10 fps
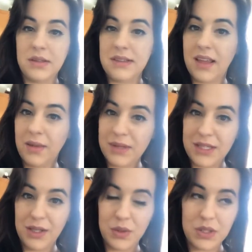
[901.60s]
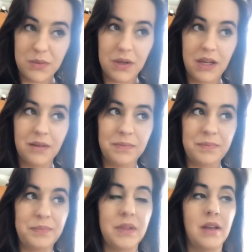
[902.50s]
the same as it used to be.
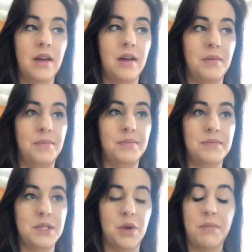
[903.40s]
So